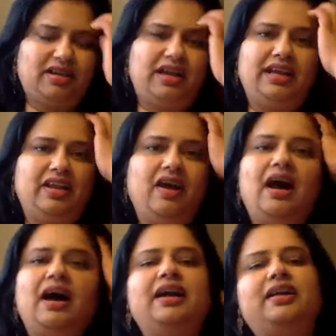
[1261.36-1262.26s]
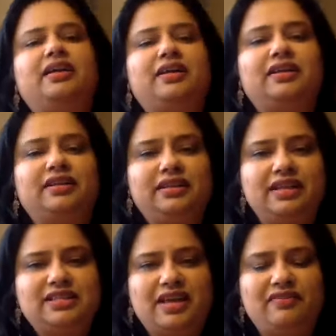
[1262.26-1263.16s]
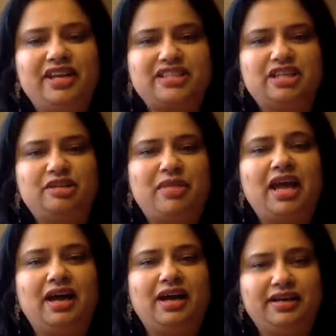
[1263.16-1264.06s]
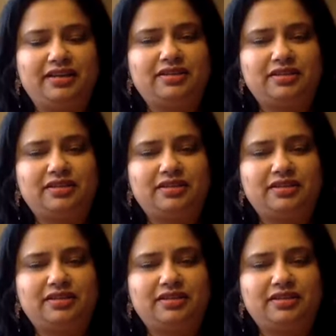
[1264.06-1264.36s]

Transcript: In your heart. This heaviness in my heart.